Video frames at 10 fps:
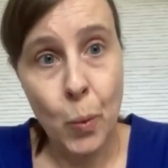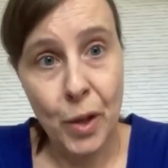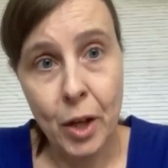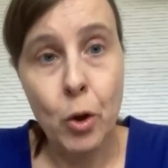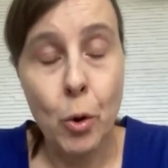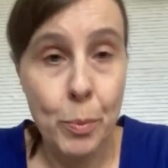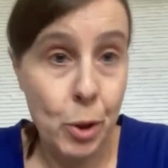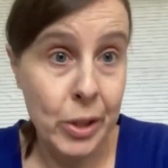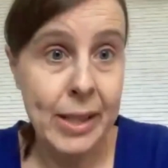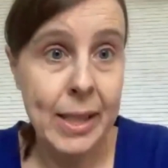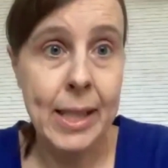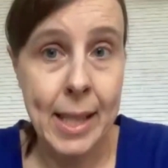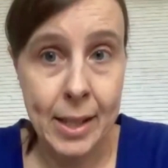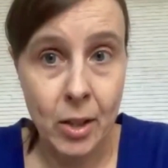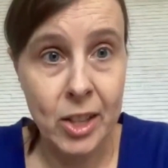with our
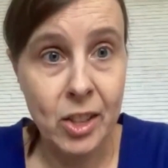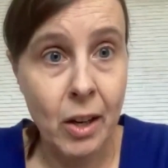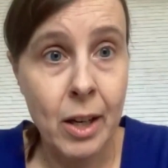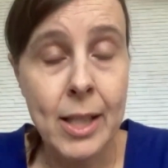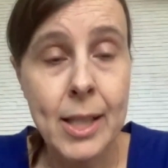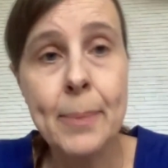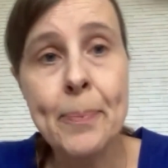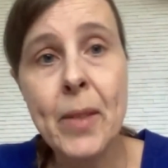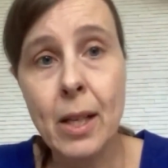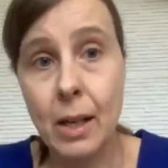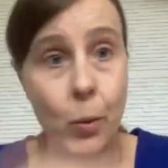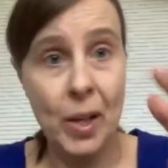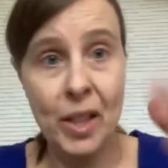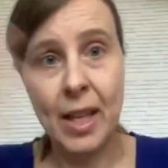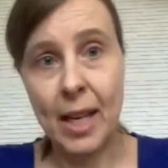communities and our ties,
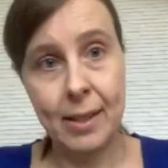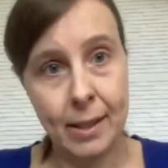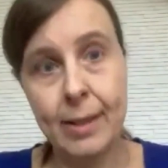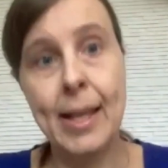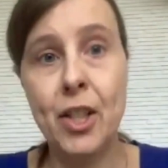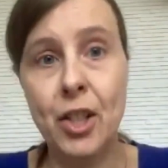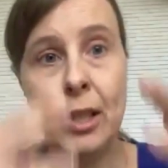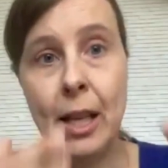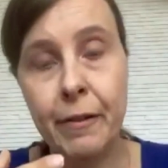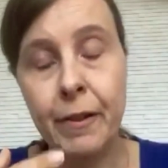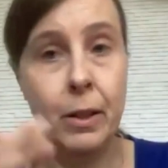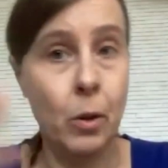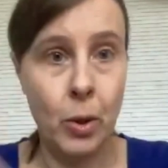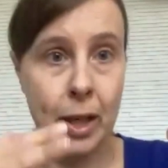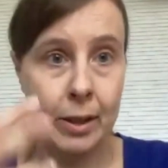whether that's at a national
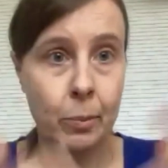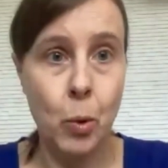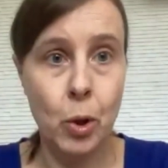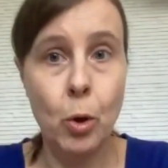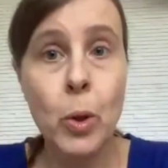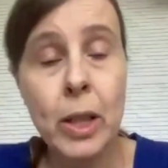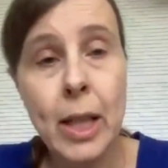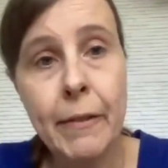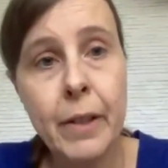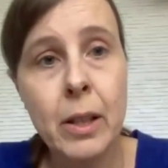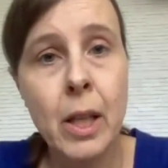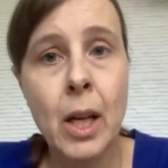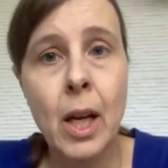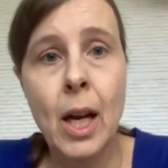level or at a more local level.